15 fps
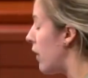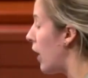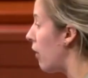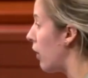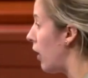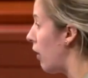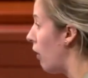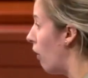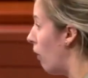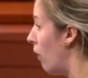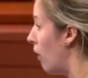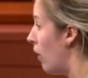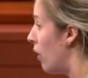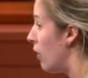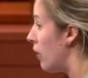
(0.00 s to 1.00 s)
value
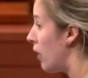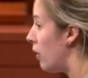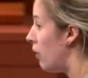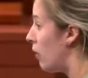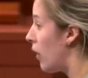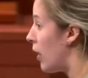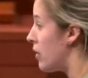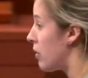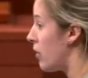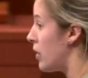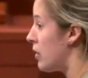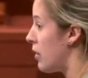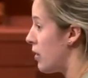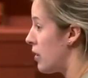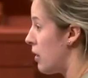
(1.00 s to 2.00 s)
that you guys are
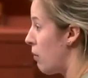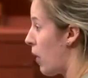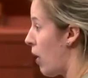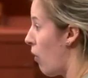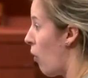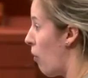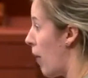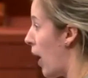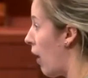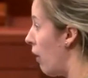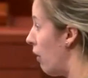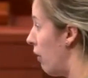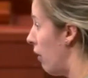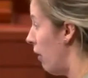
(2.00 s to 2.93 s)
assessing my home at.